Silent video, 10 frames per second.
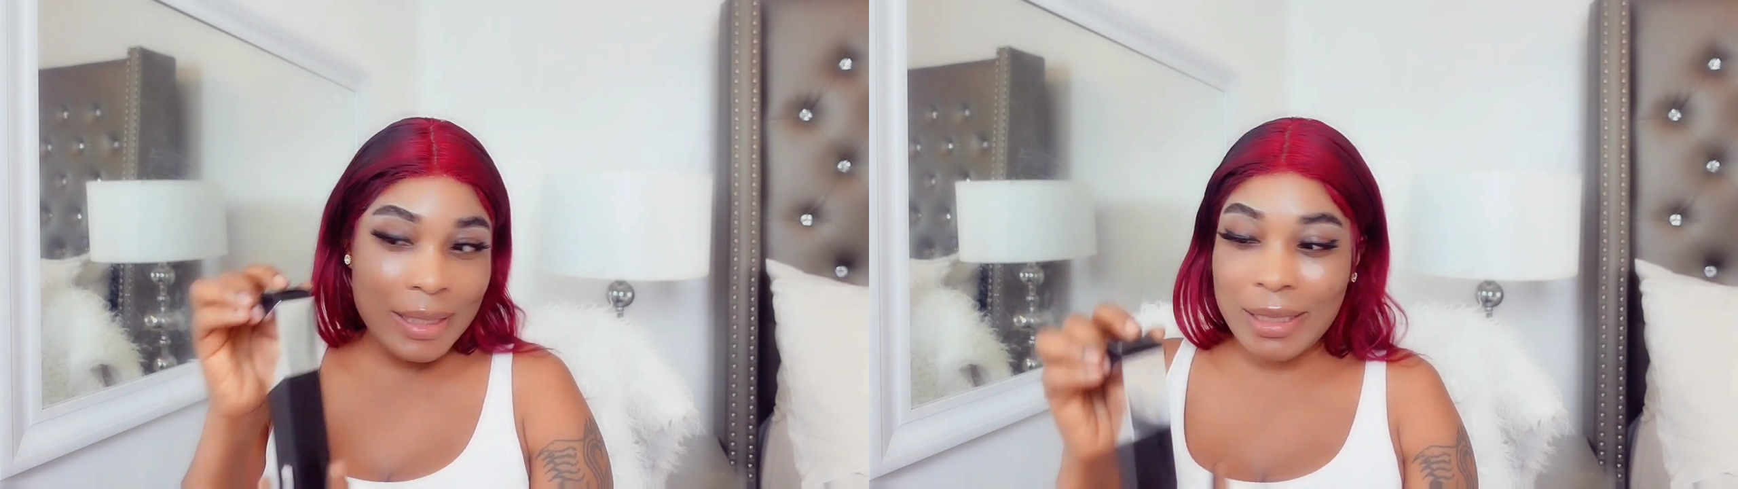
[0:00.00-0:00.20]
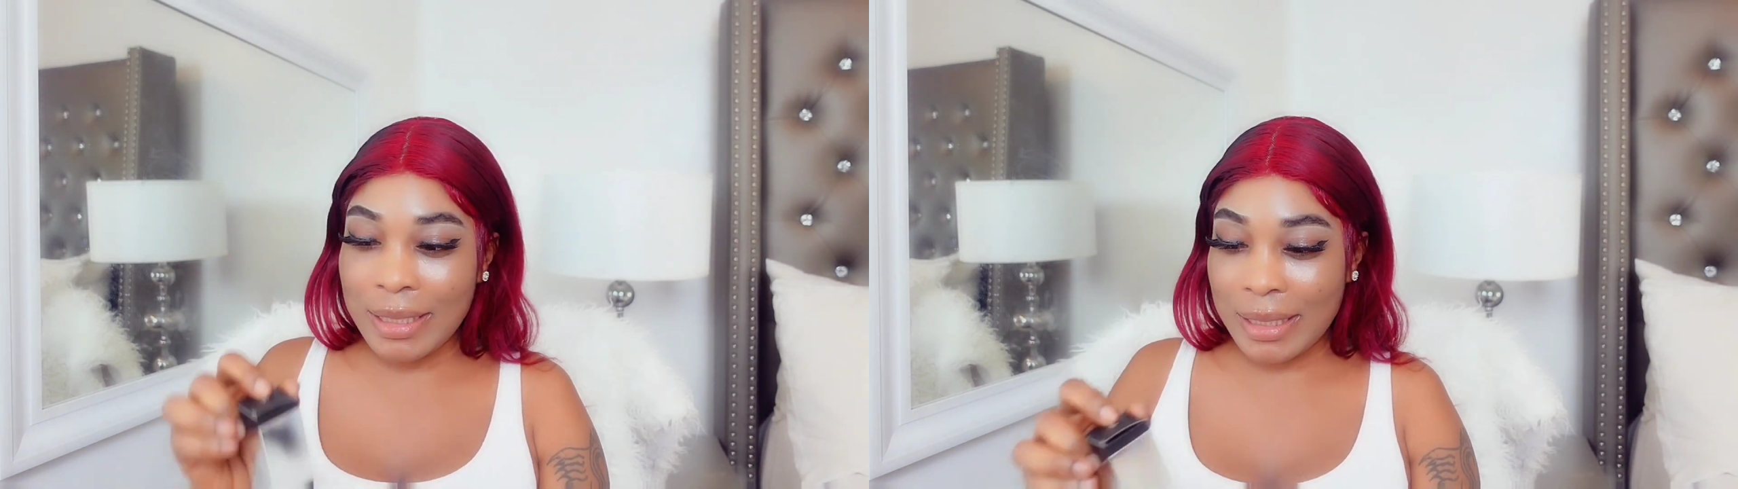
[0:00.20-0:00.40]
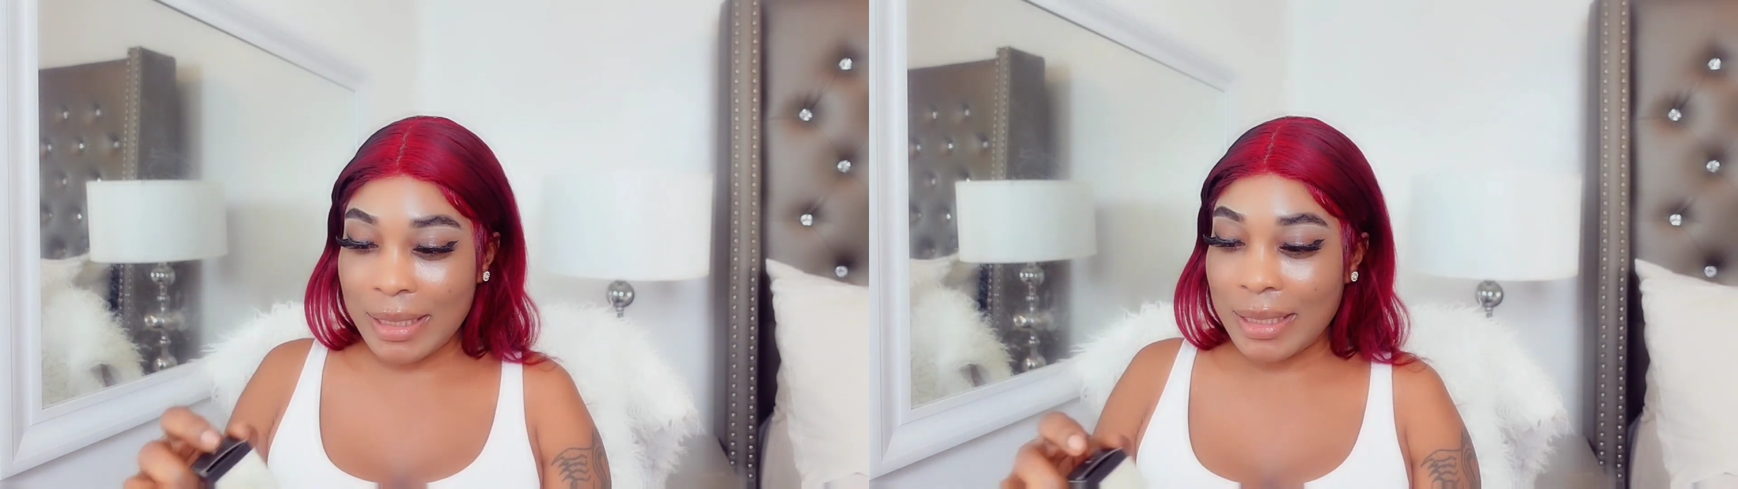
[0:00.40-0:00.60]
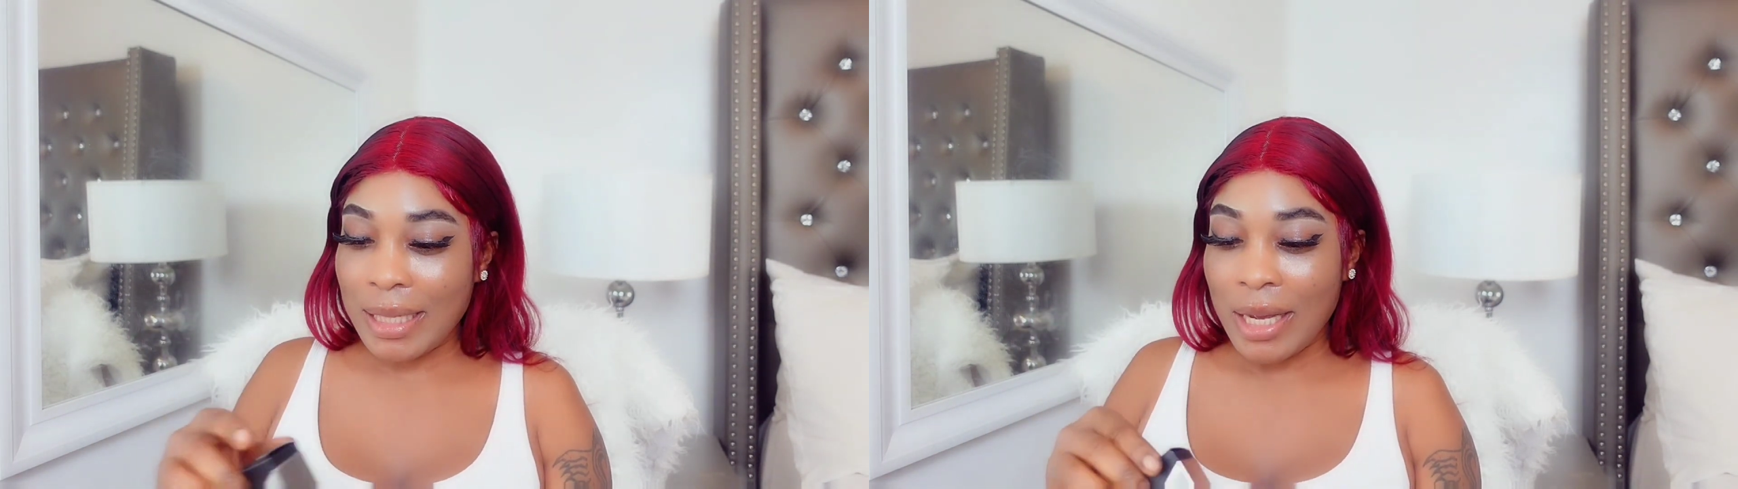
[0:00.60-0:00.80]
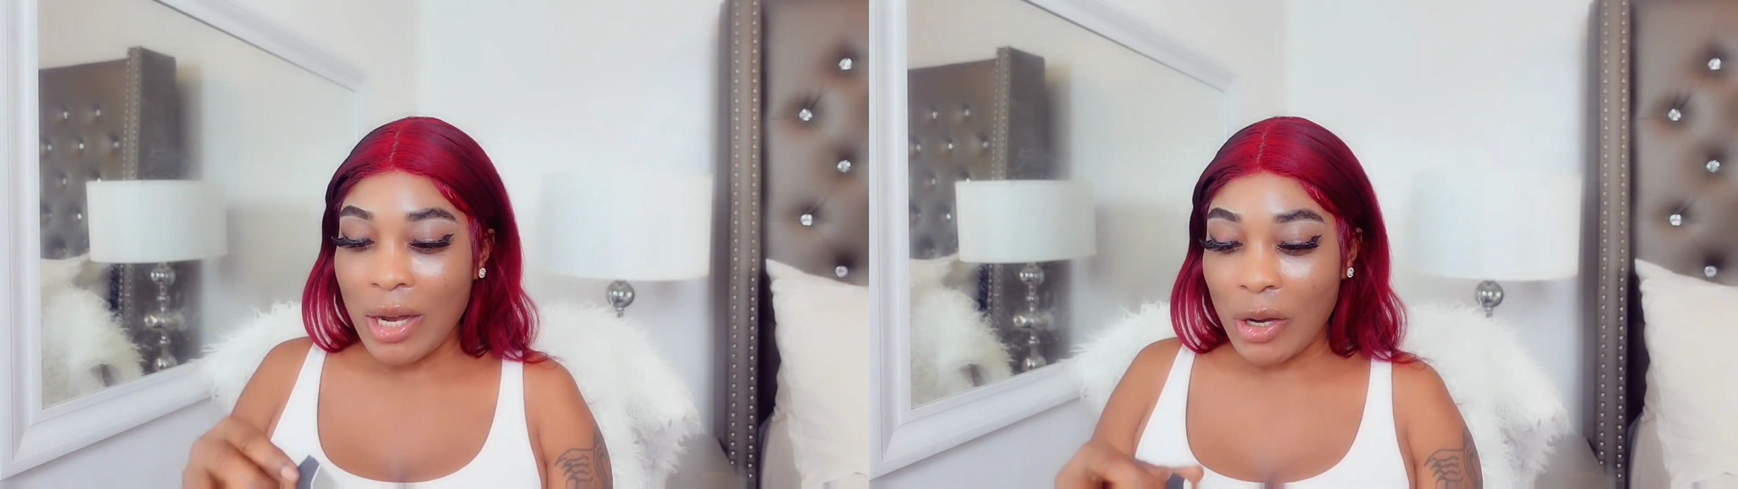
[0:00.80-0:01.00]
this
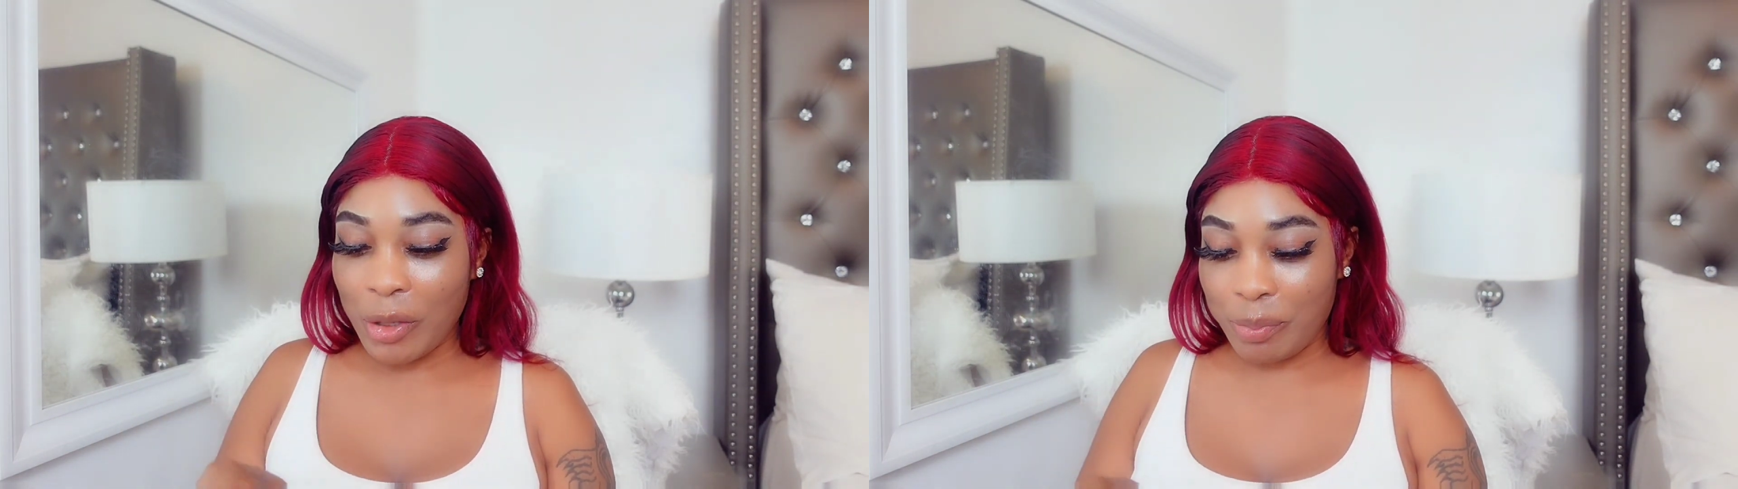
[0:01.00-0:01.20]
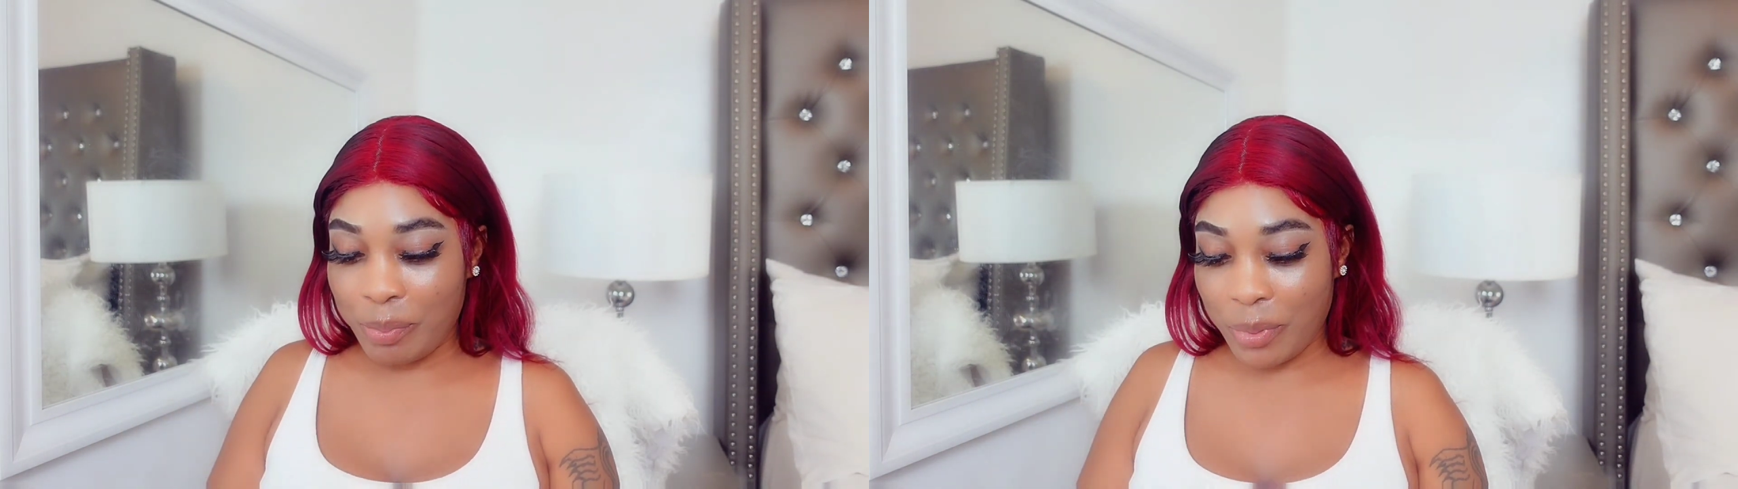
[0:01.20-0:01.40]
is a